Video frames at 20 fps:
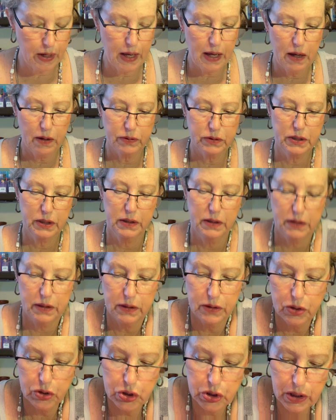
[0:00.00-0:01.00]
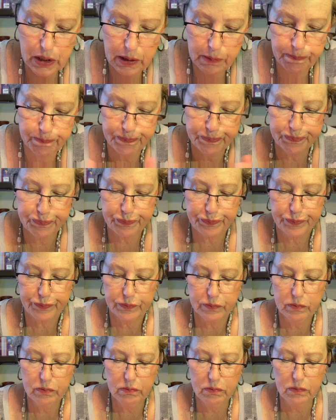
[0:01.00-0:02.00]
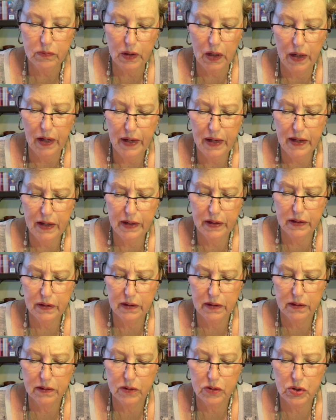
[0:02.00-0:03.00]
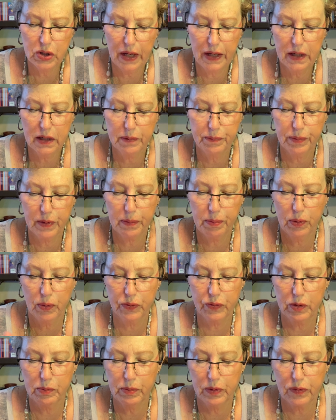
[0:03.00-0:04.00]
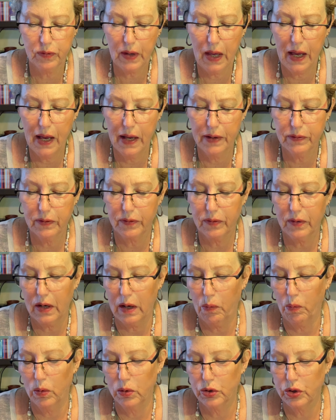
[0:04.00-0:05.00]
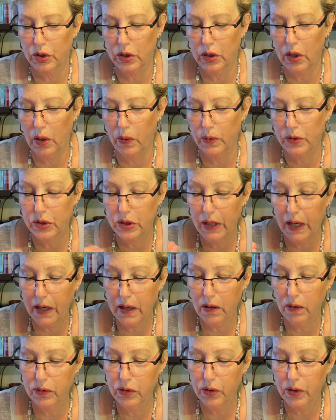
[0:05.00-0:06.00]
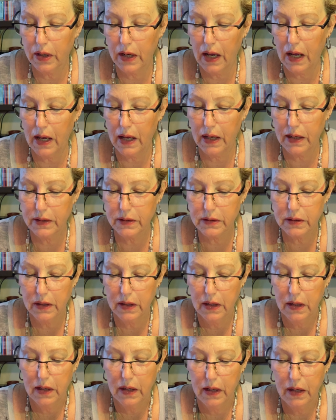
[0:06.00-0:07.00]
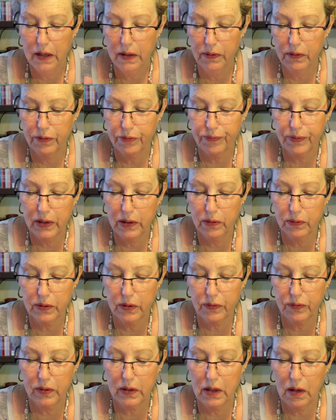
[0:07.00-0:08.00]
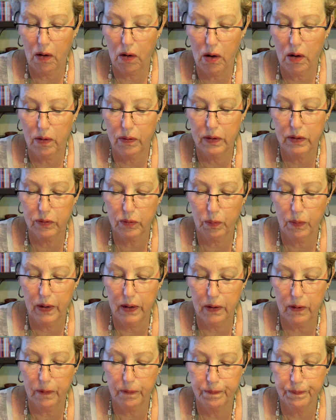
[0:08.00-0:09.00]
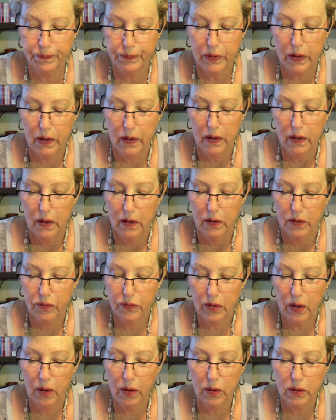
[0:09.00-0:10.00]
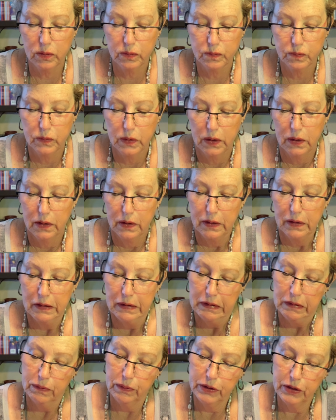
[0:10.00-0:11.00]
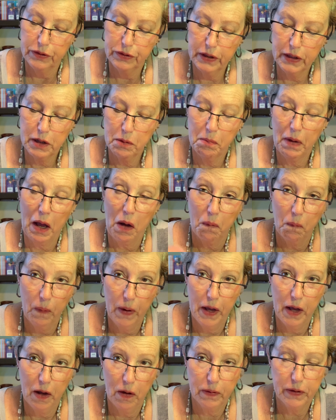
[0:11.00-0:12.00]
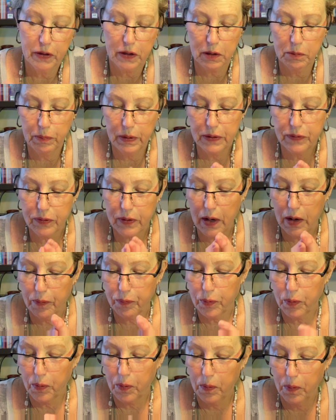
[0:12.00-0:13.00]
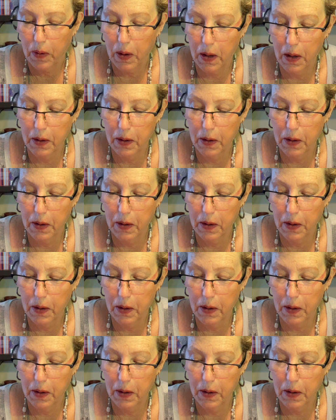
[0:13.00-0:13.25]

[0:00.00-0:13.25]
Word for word: are out tending the sheep. And Jacob pulls him aside and said, I want you to go and check on your guys in the field to see all is well. So when you think about well, it could be several